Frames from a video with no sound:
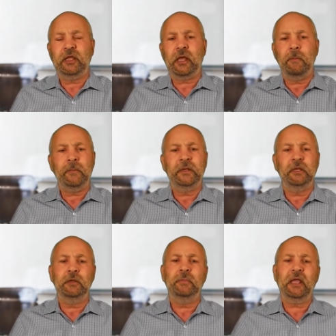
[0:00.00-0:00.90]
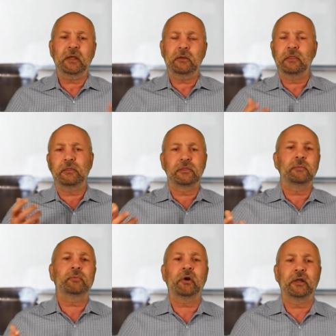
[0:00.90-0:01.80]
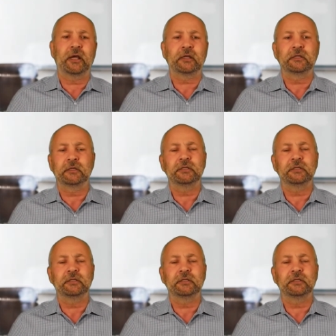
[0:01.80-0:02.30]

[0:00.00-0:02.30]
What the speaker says: company, no matter the product,